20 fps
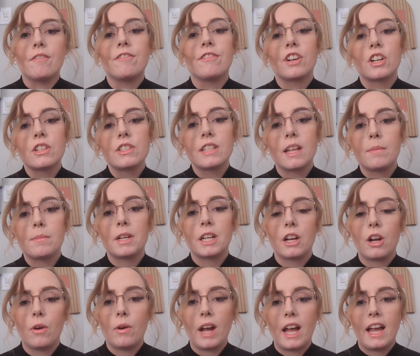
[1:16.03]
First, I'm going to
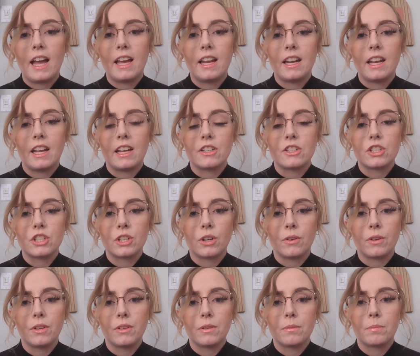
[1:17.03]
go ahead and show
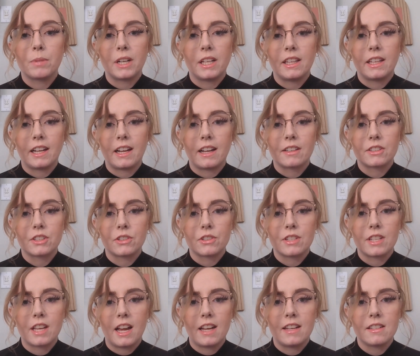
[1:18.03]
you the breathing
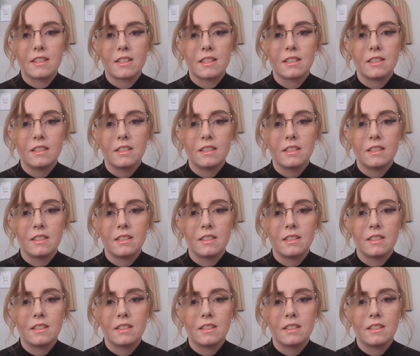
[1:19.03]
exercise.